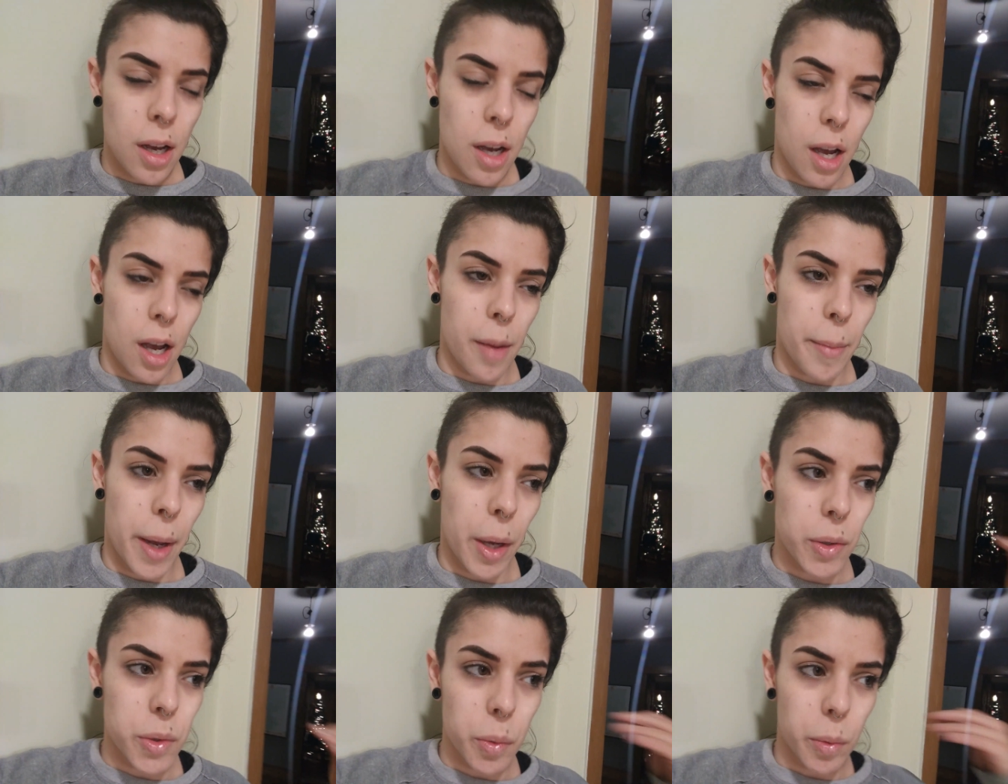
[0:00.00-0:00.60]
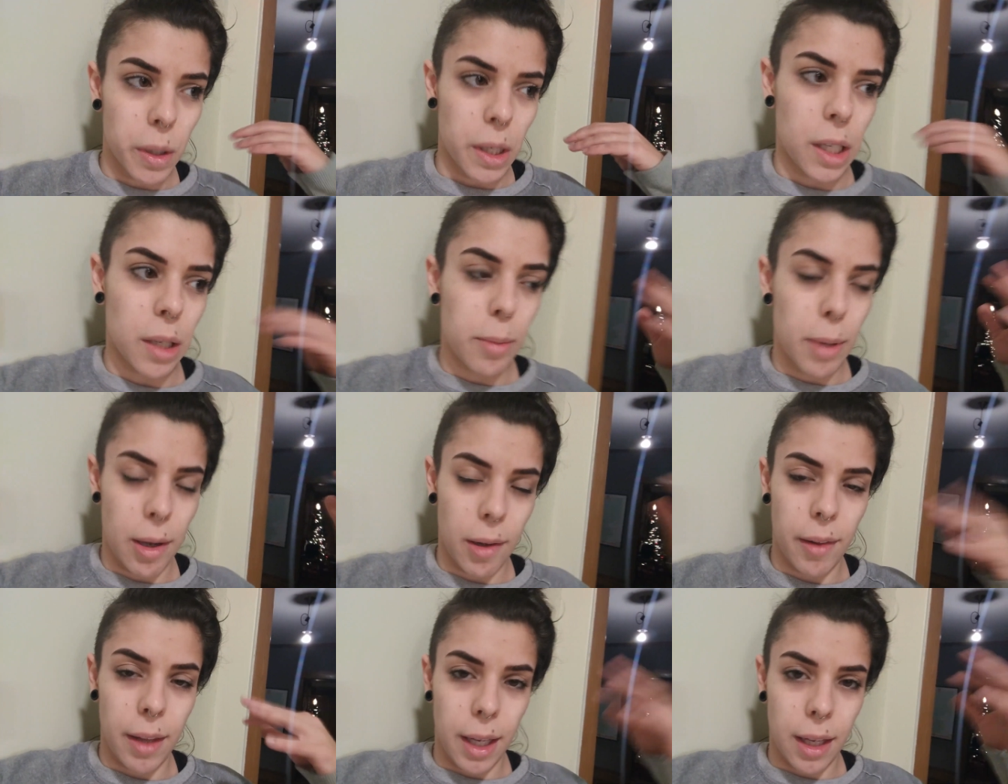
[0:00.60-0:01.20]
I was worried
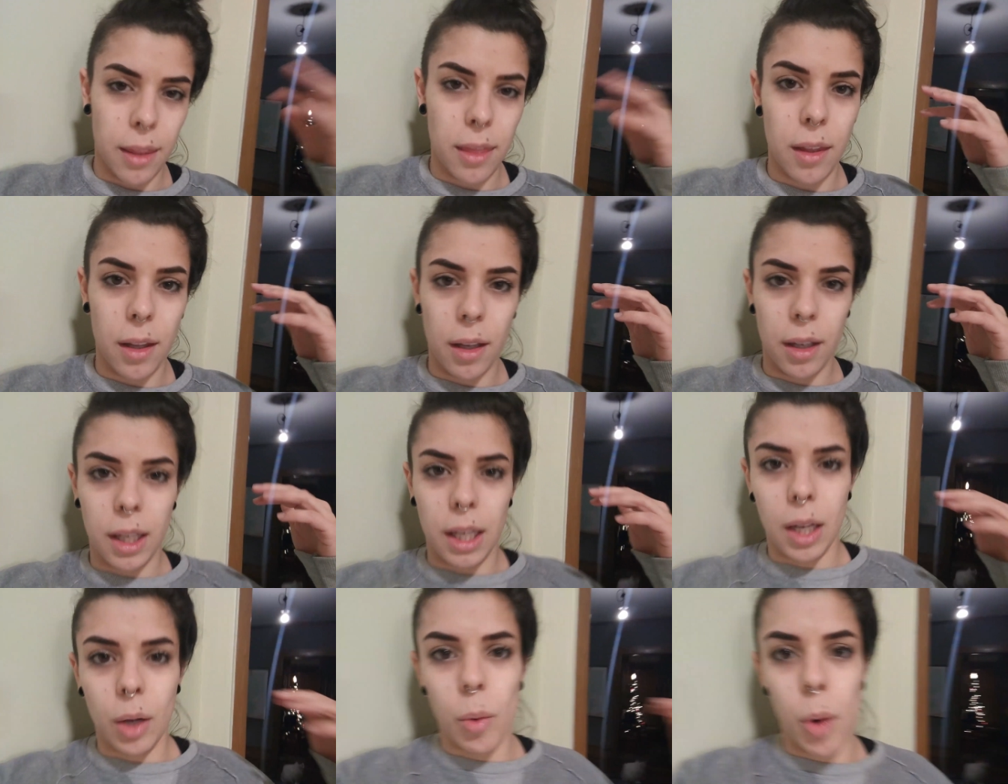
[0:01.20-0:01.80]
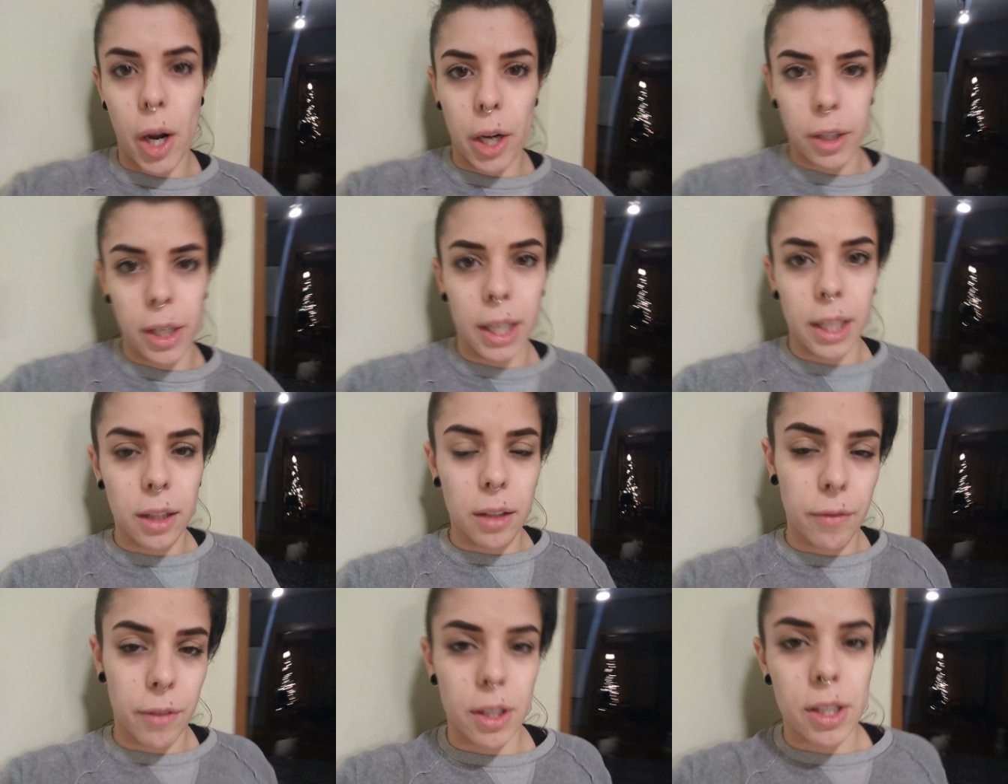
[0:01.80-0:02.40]
about like the getting water
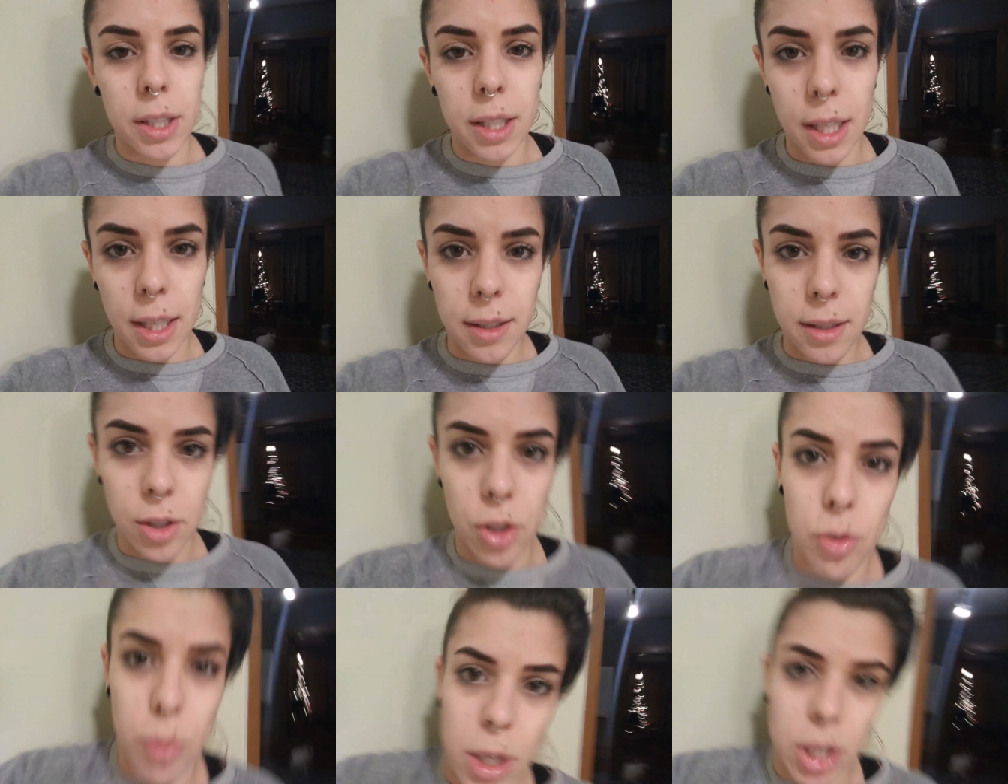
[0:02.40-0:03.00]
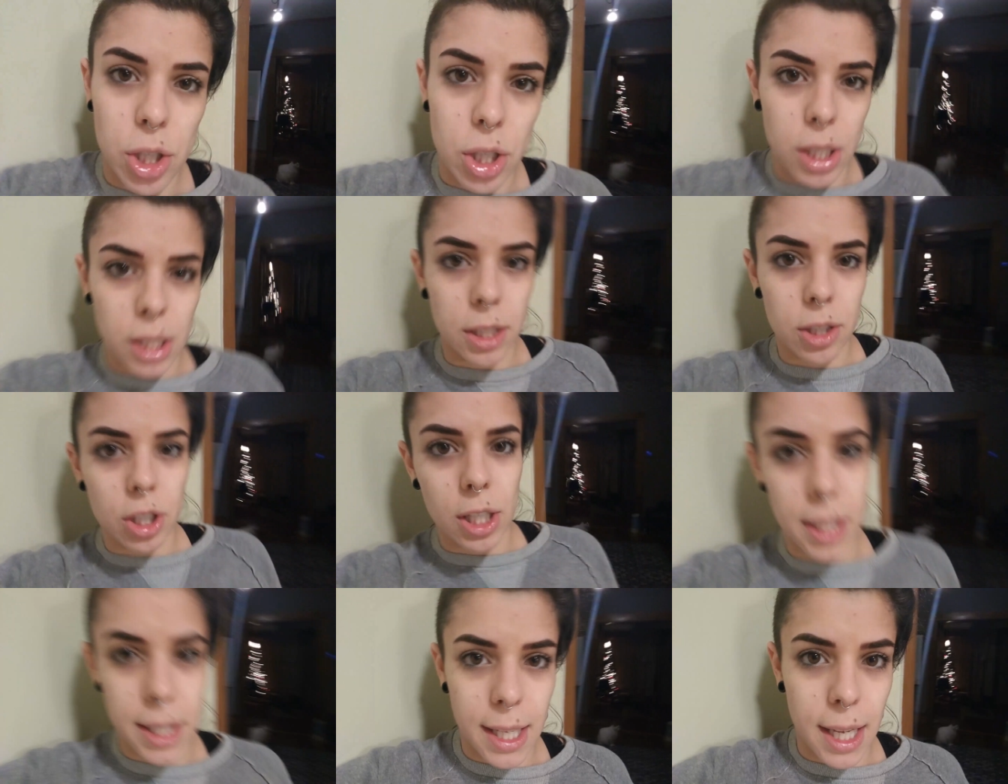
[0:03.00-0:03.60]
on it the first day situation,
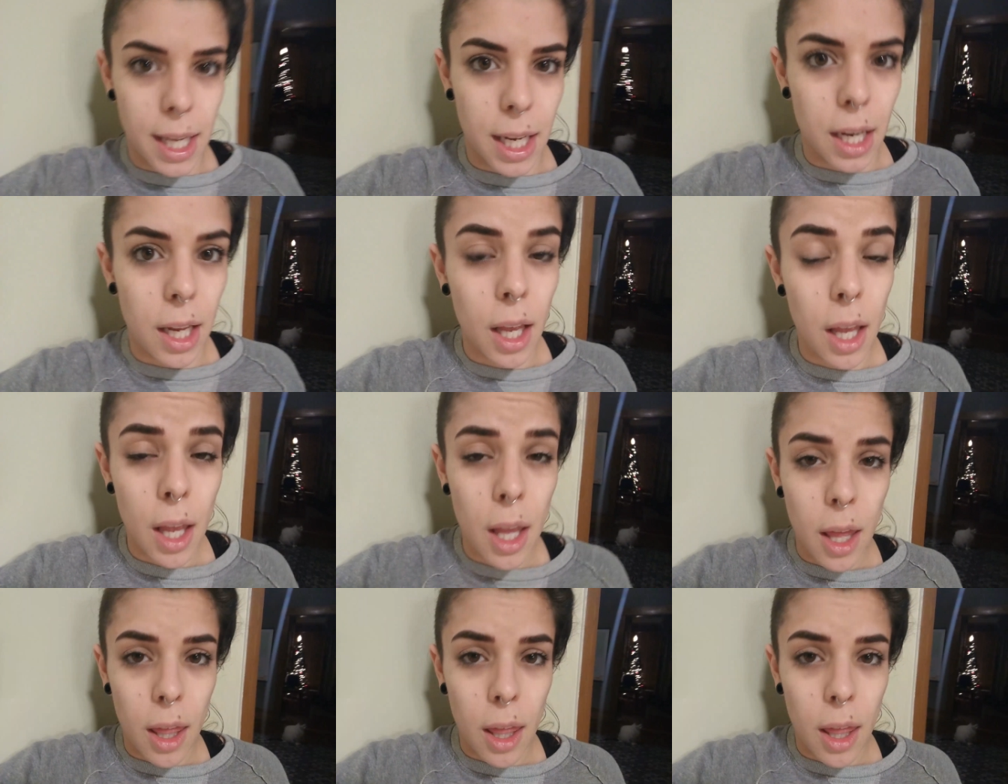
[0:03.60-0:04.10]
and she said